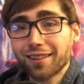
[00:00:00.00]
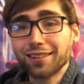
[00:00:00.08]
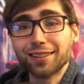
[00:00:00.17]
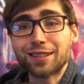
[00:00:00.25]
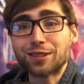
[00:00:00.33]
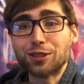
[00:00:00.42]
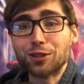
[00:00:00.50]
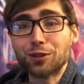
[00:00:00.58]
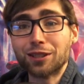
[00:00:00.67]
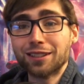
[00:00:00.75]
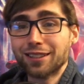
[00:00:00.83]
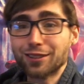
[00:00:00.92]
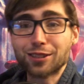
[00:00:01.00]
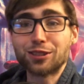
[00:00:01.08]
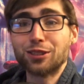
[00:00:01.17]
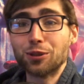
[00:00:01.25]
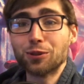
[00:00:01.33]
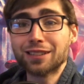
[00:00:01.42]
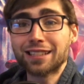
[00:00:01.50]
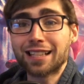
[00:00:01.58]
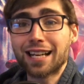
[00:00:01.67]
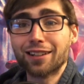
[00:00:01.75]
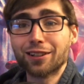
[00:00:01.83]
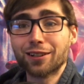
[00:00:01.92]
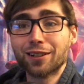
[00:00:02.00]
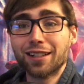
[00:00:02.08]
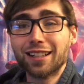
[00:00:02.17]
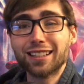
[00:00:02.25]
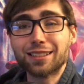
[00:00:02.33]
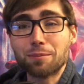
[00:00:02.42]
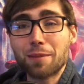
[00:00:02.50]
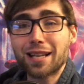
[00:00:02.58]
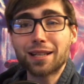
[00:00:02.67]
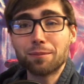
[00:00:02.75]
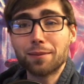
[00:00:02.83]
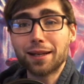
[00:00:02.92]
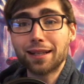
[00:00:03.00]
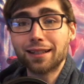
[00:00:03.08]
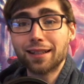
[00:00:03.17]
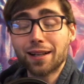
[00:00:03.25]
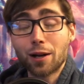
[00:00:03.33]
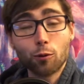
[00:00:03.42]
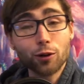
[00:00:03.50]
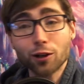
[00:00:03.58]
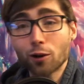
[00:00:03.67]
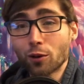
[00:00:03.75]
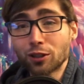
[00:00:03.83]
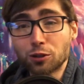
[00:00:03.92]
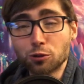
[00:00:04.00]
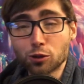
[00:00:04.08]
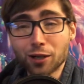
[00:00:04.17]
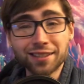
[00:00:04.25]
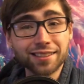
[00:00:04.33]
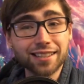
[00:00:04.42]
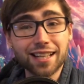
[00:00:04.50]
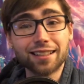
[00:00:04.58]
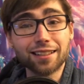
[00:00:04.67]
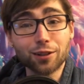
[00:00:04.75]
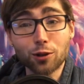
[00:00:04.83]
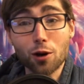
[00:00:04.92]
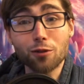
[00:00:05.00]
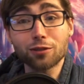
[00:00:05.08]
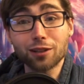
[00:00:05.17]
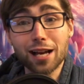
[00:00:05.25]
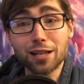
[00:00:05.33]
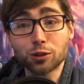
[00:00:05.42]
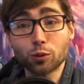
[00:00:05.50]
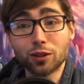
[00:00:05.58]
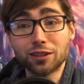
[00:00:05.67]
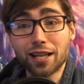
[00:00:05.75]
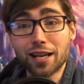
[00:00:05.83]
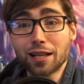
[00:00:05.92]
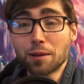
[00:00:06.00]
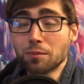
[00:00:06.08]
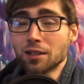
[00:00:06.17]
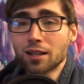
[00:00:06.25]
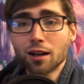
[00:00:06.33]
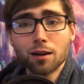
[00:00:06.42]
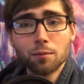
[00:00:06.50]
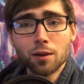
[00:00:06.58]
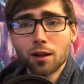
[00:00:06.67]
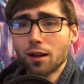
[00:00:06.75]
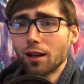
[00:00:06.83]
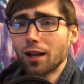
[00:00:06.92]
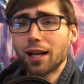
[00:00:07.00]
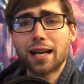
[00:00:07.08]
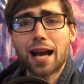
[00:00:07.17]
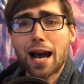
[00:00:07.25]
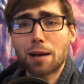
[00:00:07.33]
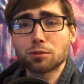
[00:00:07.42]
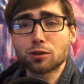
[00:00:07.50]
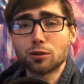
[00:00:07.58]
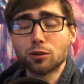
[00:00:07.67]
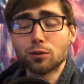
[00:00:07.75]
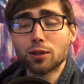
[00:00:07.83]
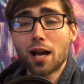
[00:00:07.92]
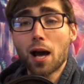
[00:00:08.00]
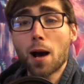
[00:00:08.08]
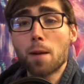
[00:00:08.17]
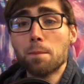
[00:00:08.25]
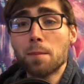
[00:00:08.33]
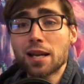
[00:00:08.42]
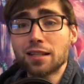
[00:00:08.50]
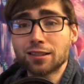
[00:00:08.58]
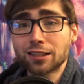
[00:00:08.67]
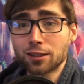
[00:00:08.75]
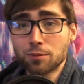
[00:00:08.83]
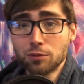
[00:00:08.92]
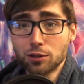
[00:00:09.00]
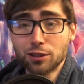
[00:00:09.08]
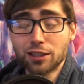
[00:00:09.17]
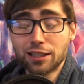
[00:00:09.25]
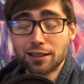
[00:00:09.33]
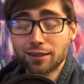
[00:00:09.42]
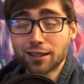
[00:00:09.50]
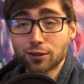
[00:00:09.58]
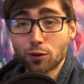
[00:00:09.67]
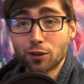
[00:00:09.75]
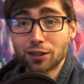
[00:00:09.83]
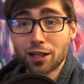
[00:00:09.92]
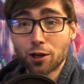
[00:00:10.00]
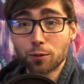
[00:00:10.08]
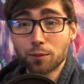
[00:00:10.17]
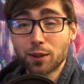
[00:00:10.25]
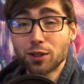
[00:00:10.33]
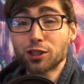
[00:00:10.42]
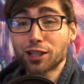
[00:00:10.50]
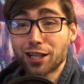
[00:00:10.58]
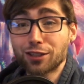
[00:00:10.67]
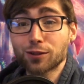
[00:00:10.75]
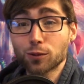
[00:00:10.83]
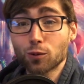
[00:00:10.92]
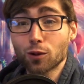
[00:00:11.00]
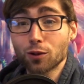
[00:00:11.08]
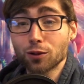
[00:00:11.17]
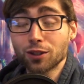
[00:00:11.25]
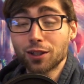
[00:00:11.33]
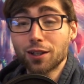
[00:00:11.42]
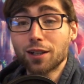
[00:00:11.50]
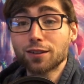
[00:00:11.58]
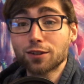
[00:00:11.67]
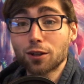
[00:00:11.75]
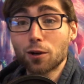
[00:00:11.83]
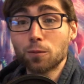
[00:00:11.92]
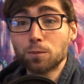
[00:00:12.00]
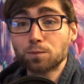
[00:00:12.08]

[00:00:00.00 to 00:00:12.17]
let's do it. Let's do it together. Let's make it big. And we're going to transcend Golf Clash one day and become an absolute amazing community that's going to help change the world. So